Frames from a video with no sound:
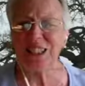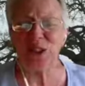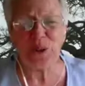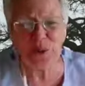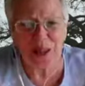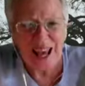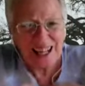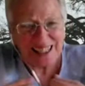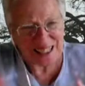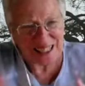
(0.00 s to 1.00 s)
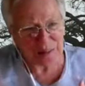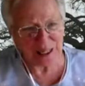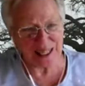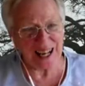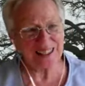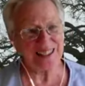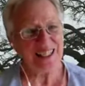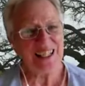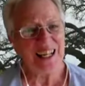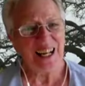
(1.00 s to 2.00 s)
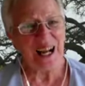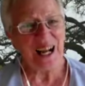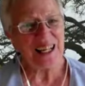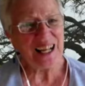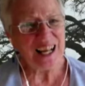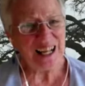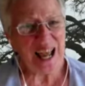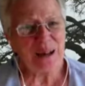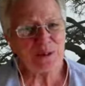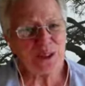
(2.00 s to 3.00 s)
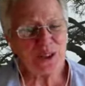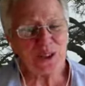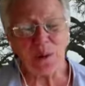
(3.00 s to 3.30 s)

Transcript: do that. I mean, I have so